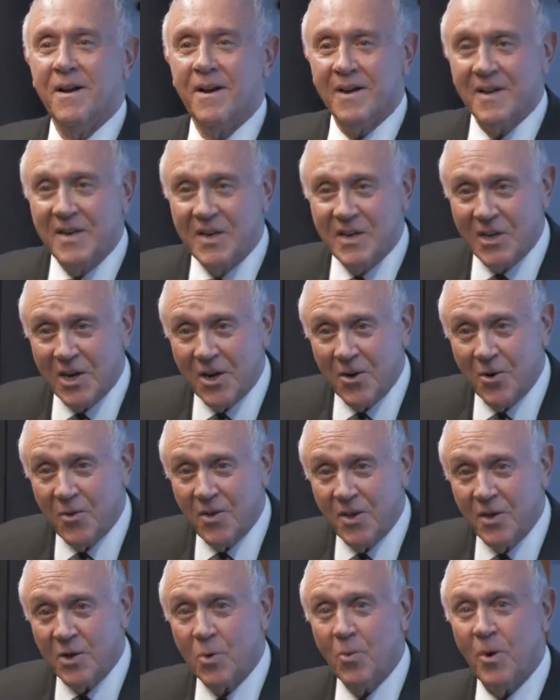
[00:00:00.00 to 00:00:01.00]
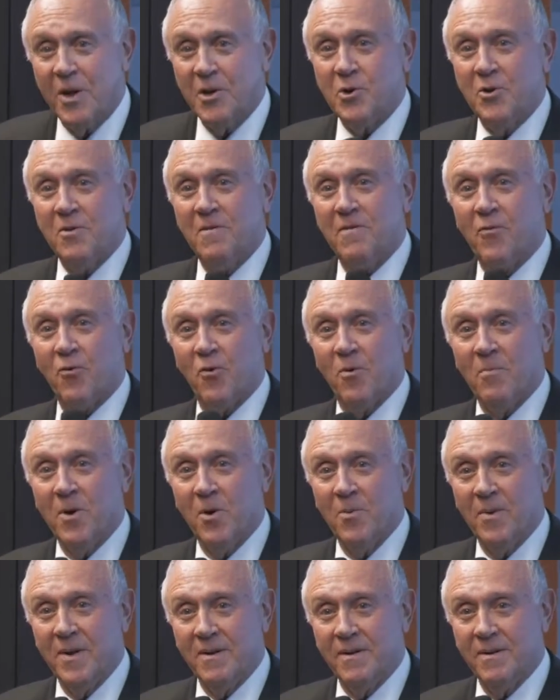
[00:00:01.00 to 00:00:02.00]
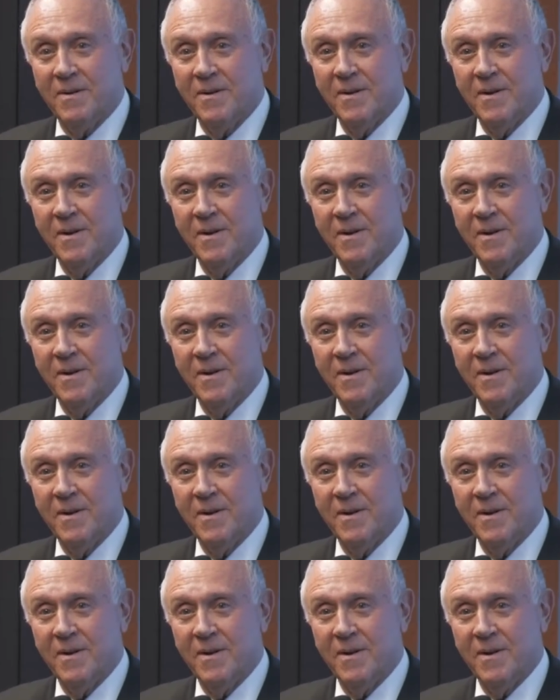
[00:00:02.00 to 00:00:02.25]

Consider this question for a moment.